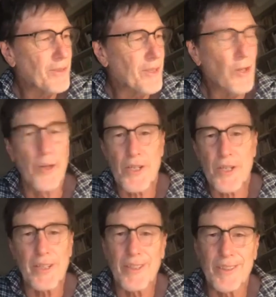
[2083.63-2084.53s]
earnest
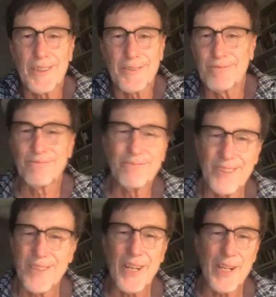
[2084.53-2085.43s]
little
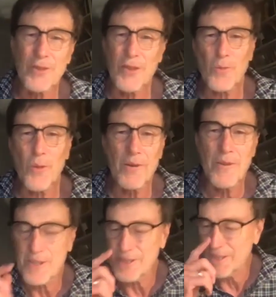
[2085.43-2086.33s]
industrious,
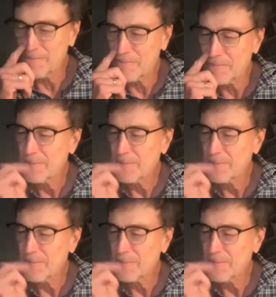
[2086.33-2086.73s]
wondrous thing.